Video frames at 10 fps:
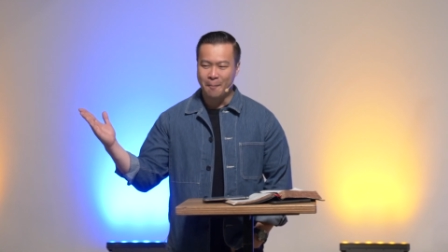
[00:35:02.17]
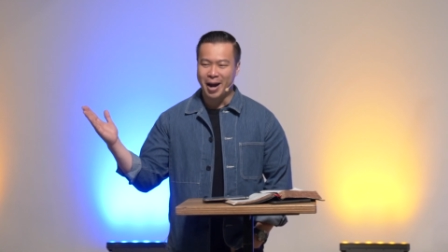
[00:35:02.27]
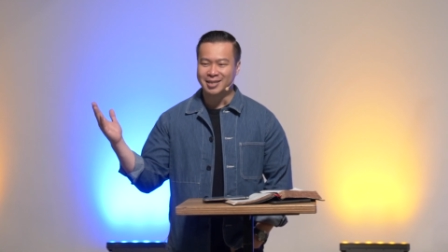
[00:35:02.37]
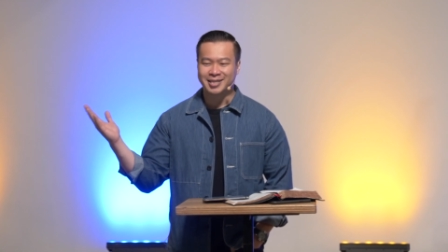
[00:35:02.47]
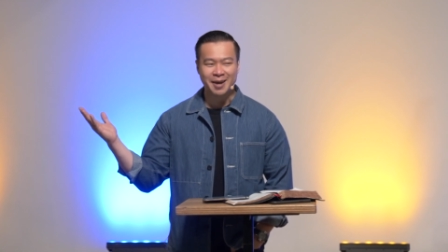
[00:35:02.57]

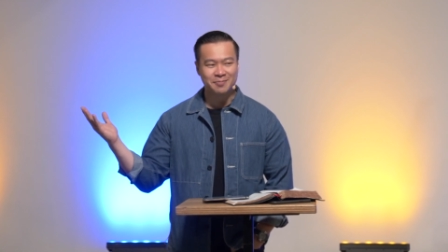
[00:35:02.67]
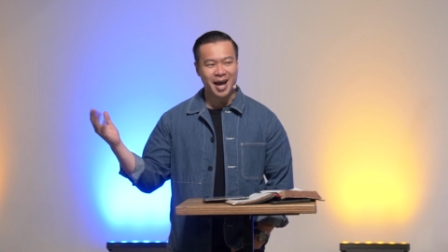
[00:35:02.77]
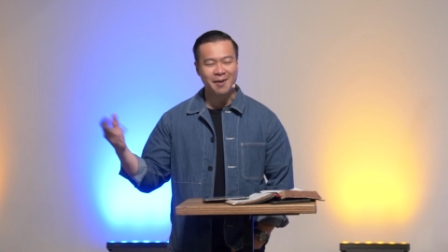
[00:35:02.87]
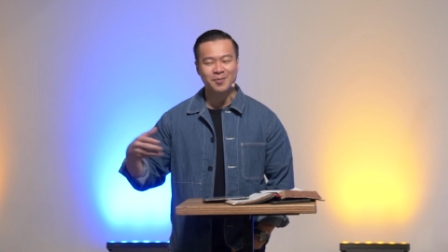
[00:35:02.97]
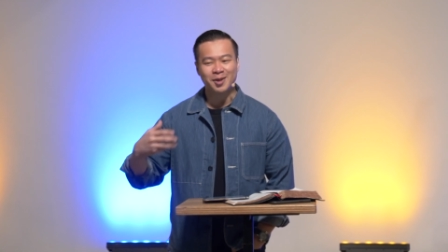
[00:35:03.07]
But at the same
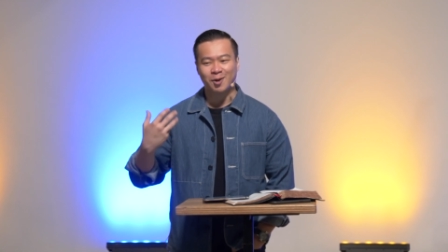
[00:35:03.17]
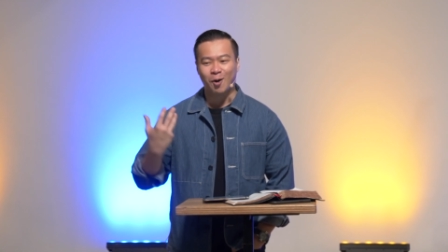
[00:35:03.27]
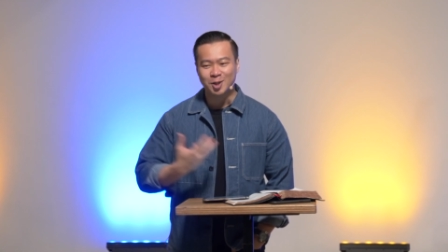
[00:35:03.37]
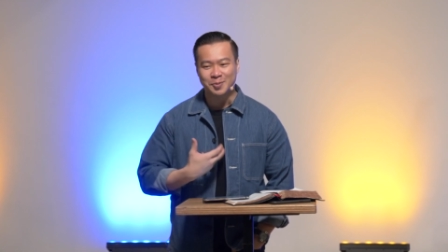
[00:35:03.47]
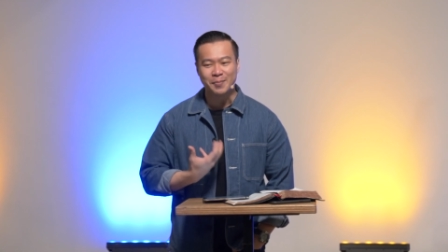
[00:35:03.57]
time, the
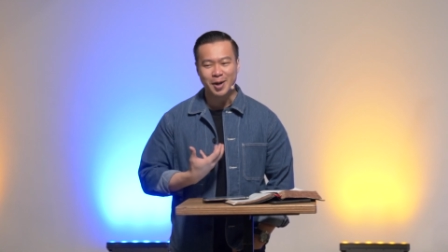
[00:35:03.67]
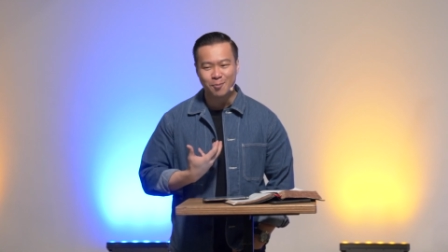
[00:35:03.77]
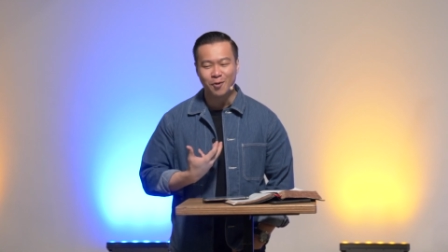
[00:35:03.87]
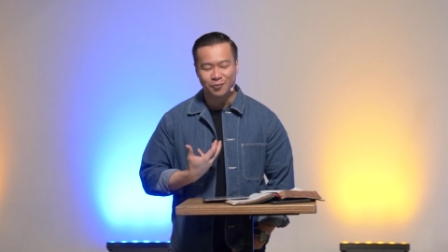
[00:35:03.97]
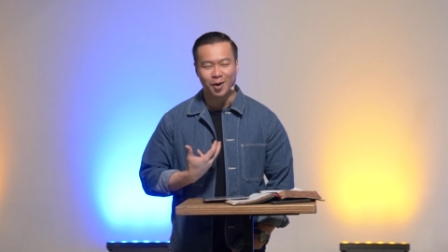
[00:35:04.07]
Holy Spirit being moved